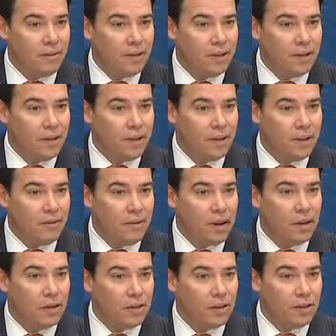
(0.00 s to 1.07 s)
uh, of
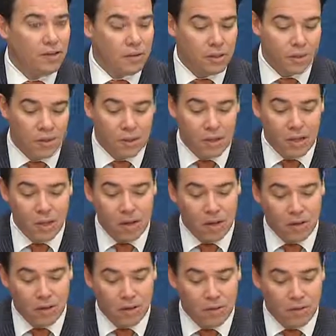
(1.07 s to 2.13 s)
how, close,
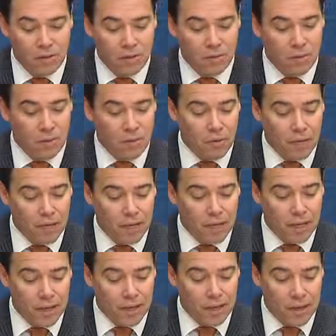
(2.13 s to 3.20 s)
how closely we've worked
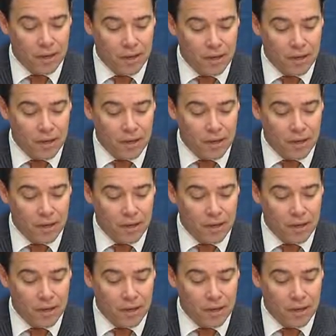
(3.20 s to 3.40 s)
together.